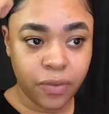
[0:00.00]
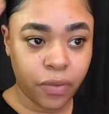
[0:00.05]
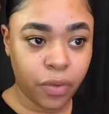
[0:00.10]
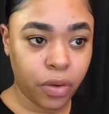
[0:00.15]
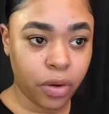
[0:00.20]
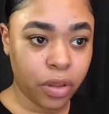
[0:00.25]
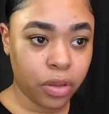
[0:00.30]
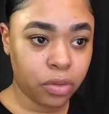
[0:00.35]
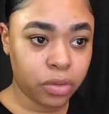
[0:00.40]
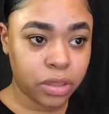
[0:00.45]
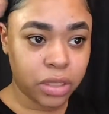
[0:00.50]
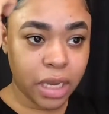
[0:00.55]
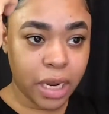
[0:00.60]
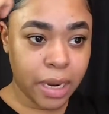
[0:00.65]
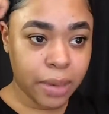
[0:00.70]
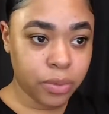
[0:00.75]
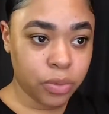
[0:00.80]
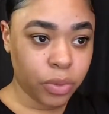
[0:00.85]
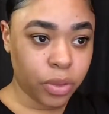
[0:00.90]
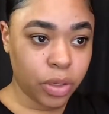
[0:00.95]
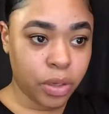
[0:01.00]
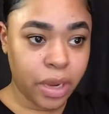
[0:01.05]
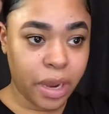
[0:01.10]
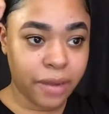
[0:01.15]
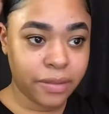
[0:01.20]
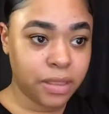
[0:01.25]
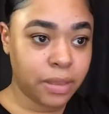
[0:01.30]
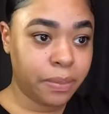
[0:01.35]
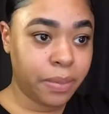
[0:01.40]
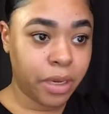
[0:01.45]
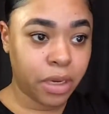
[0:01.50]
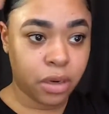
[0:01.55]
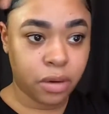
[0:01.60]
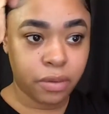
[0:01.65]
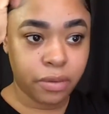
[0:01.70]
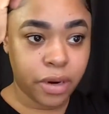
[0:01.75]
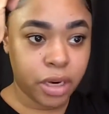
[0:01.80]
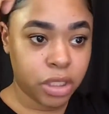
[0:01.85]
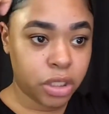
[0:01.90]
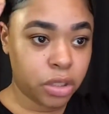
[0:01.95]
for those times when you have to be in
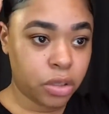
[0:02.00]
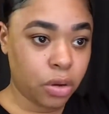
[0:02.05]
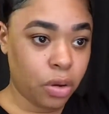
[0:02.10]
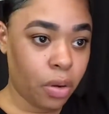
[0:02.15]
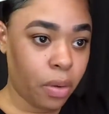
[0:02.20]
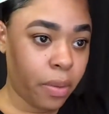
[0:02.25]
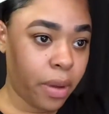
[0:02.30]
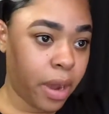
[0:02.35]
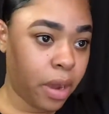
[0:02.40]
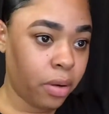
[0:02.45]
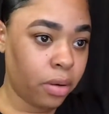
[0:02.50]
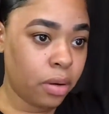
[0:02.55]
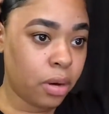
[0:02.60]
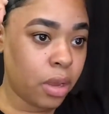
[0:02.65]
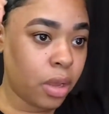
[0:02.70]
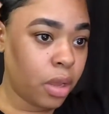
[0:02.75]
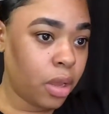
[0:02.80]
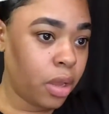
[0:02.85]
a rush to go out.